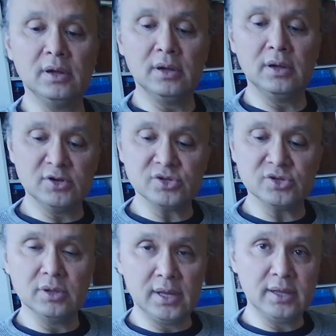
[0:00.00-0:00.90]
module,
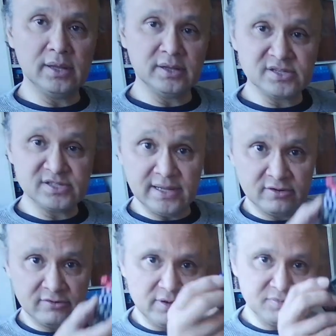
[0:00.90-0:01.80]
standard
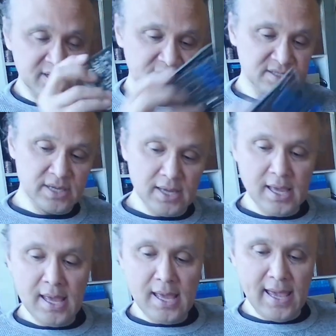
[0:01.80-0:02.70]
grown-up settings,
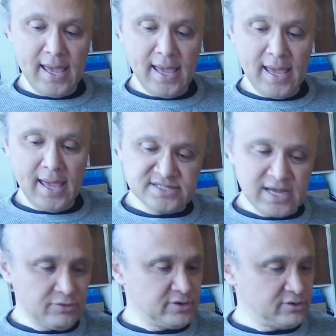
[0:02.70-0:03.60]
and it
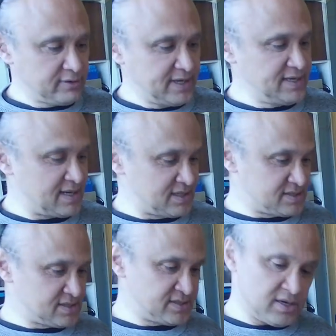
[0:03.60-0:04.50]
sounded already nice.
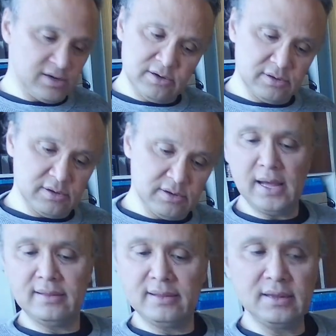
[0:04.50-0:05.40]
So
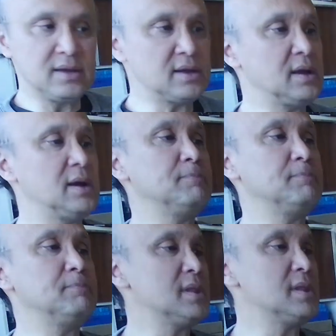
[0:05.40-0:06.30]
I think
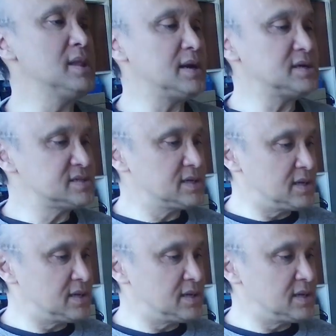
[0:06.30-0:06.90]
there's